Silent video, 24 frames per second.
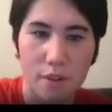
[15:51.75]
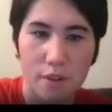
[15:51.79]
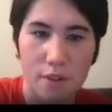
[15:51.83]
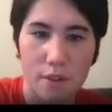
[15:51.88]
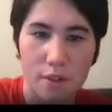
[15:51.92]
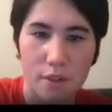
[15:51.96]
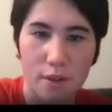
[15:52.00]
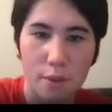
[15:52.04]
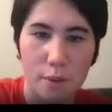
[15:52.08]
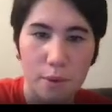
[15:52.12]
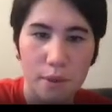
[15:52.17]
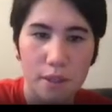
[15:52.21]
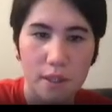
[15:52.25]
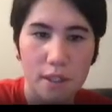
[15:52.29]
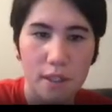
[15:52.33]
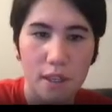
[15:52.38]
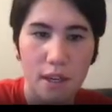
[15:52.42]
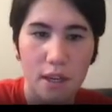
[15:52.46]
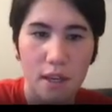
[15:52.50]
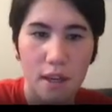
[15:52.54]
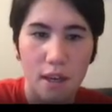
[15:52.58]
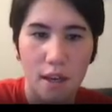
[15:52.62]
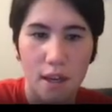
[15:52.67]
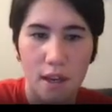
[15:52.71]
So we're going
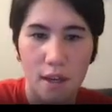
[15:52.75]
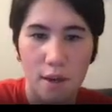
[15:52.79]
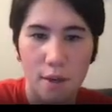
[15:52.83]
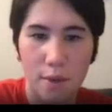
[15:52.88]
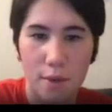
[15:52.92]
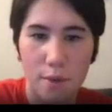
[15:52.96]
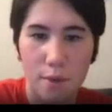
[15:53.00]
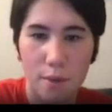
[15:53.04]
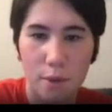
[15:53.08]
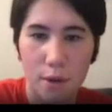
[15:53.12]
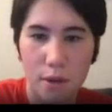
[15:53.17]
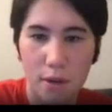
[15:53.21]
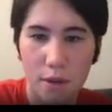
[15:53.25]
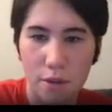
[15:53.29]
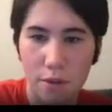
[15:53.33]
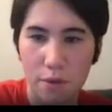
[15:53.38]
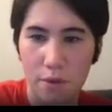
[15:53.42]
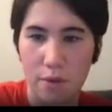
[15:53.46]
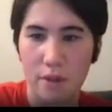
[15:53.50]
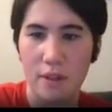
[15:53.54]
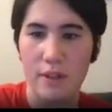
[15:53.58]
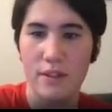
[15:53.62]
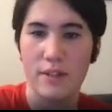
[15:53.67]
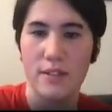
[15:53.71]
to work
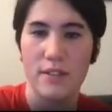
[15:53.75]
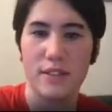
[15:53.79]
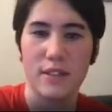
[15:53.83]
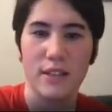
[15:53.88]
through this